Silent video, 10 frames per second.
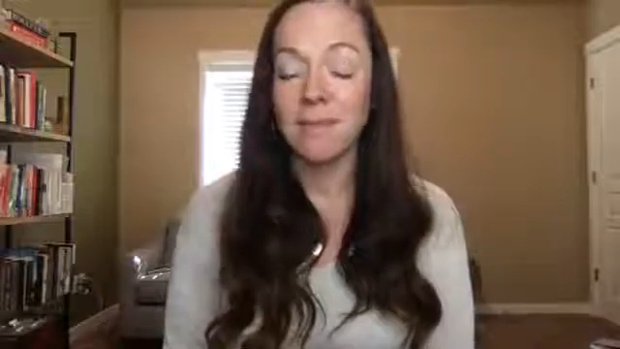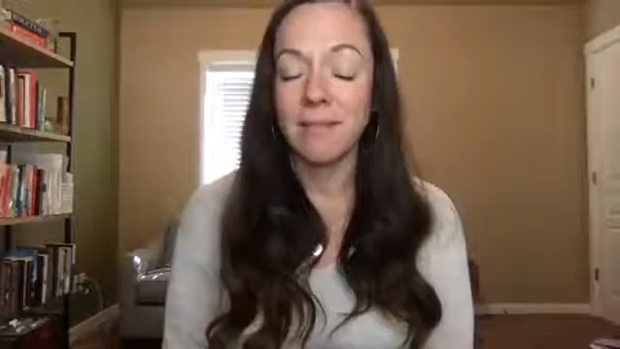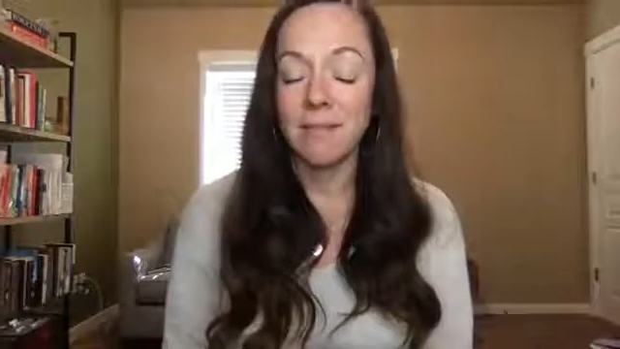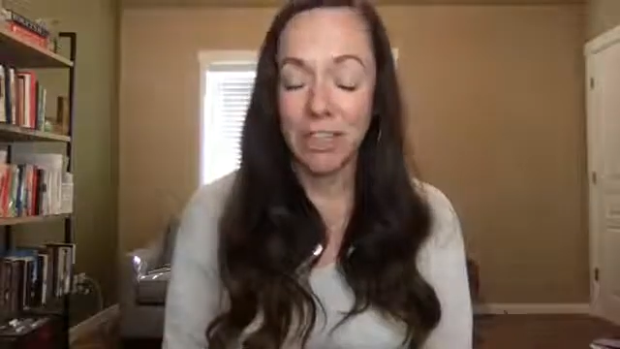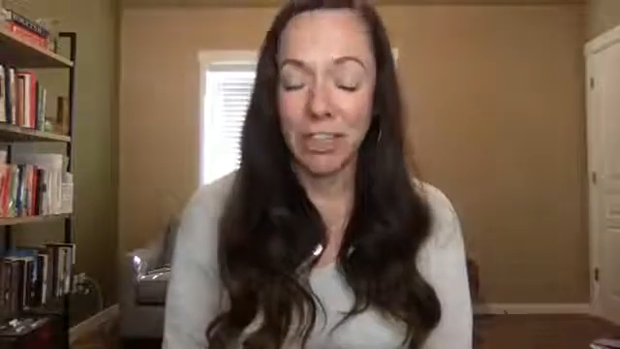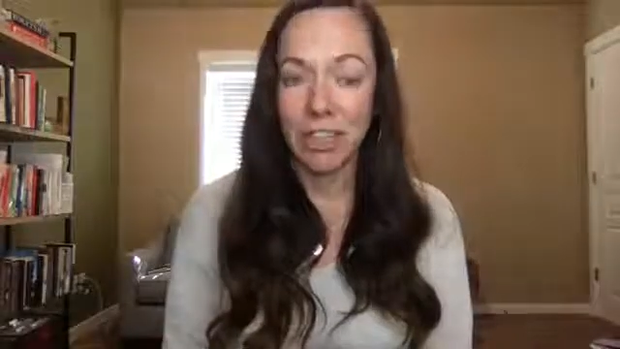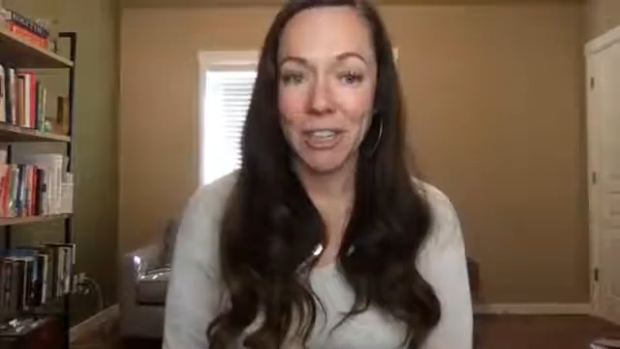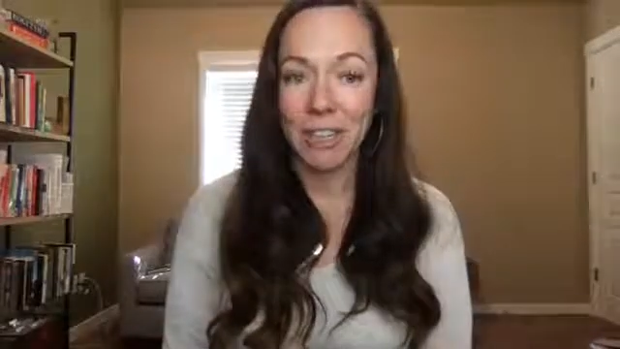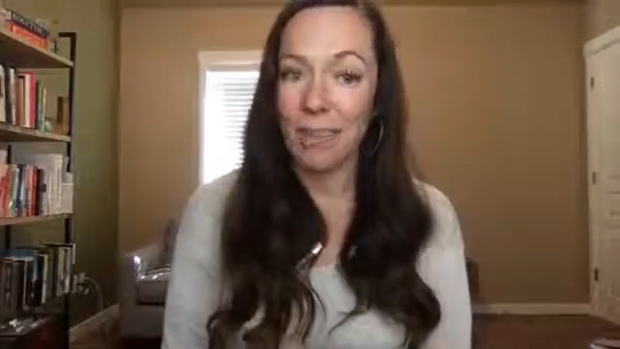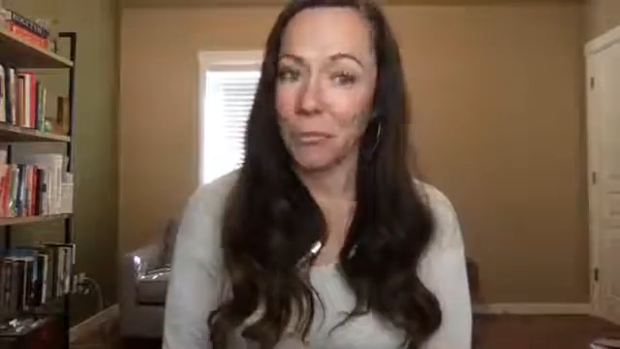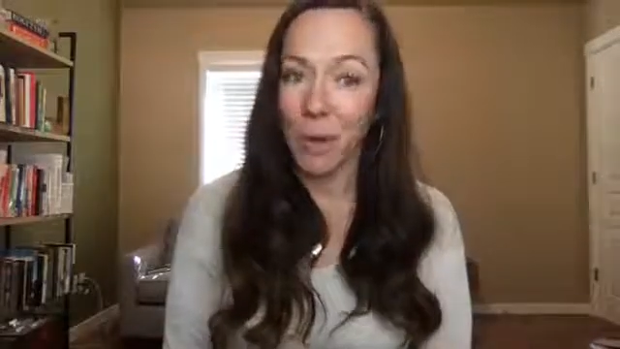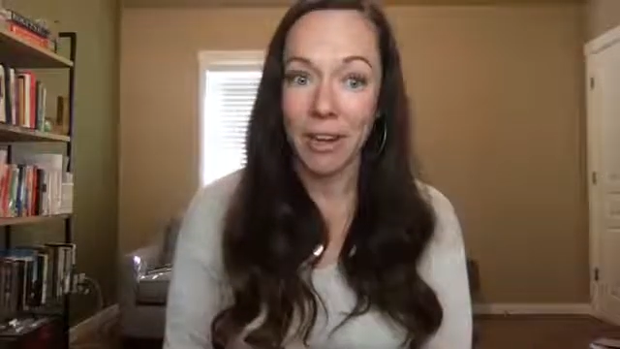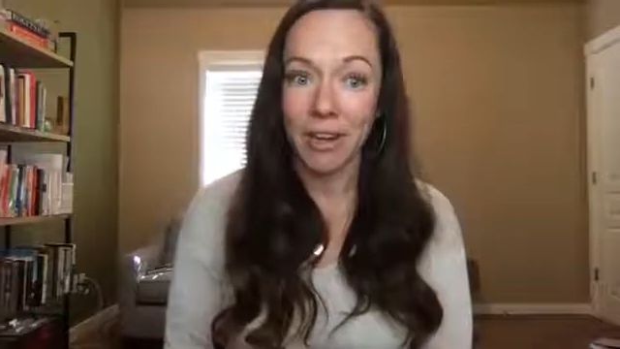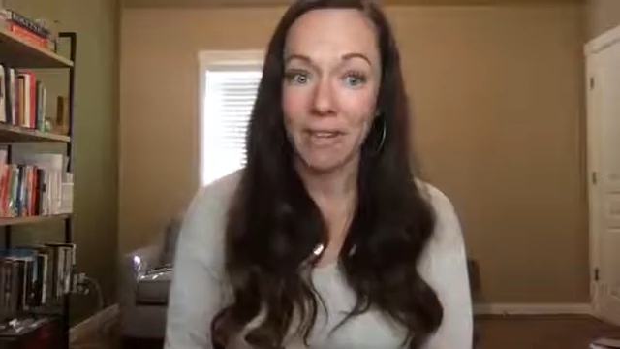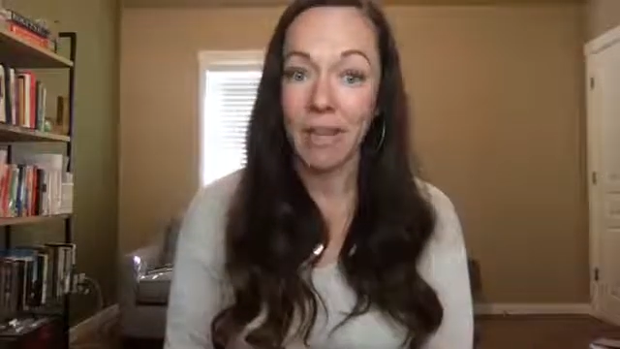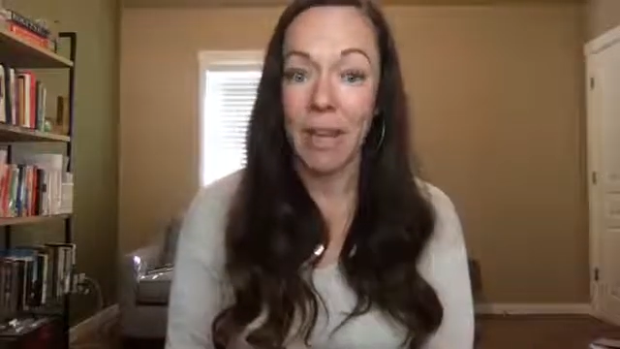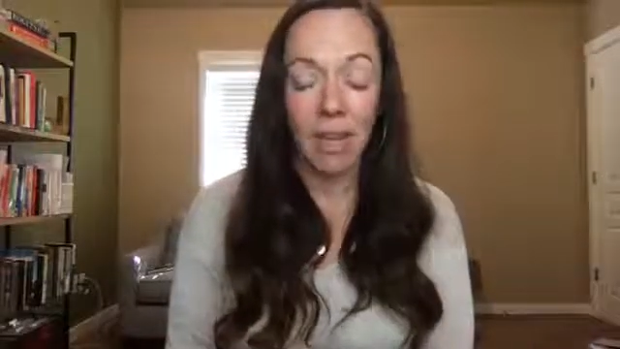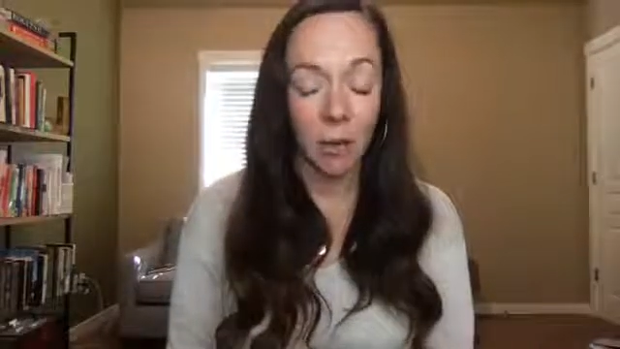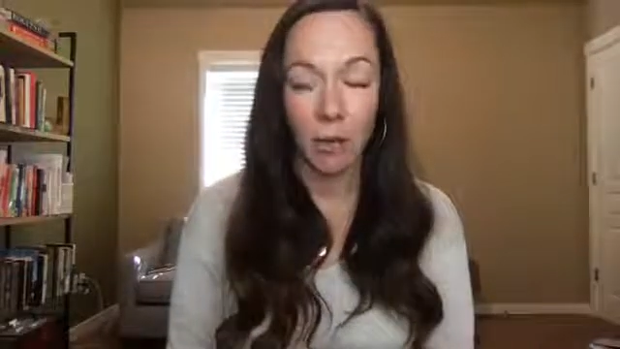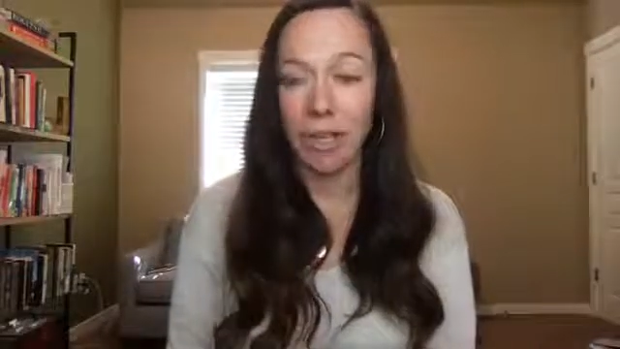vinegar and water and
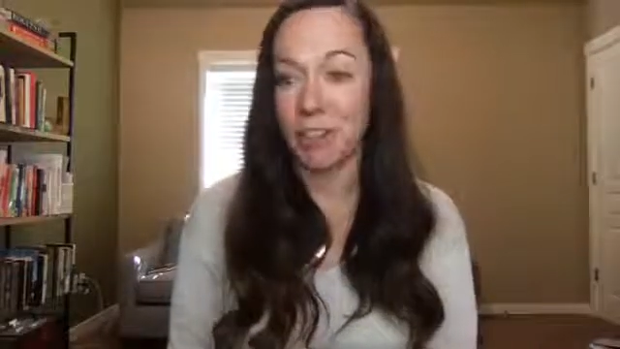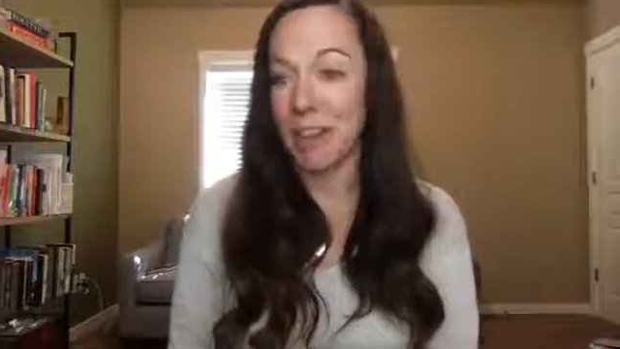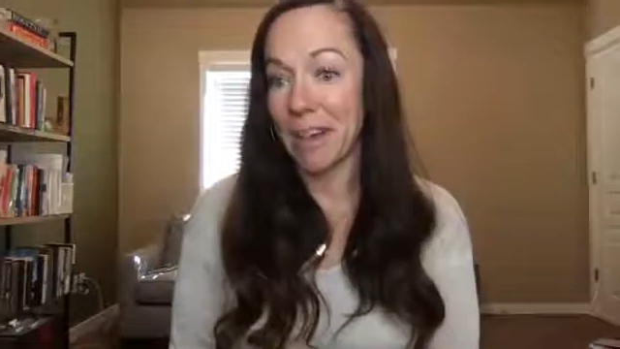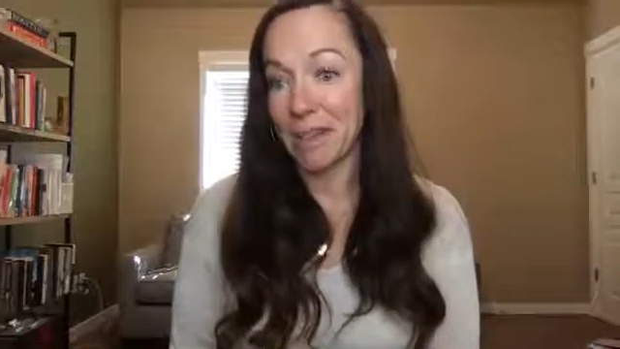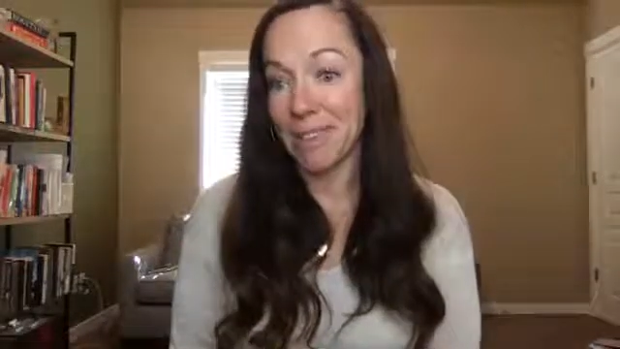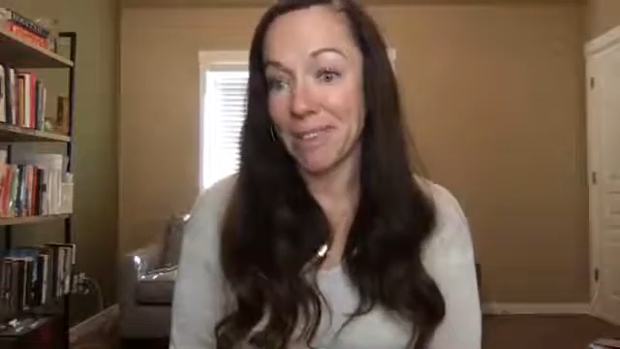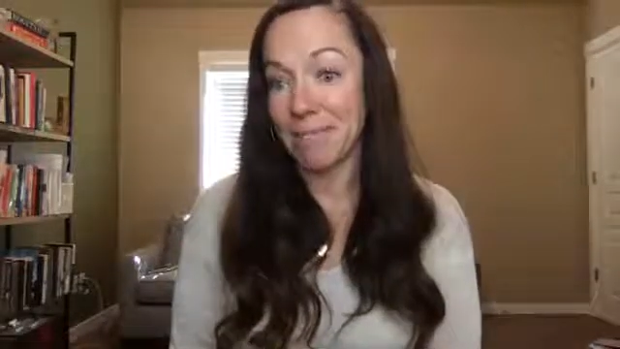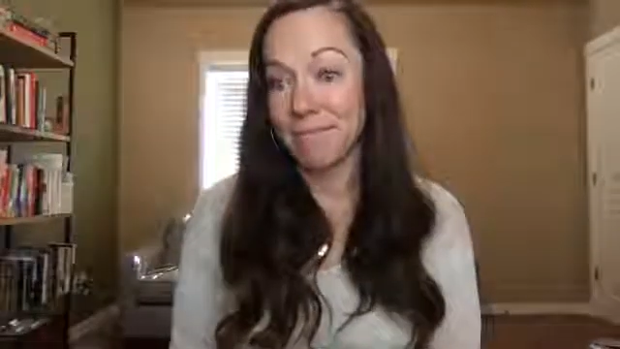go clean your house.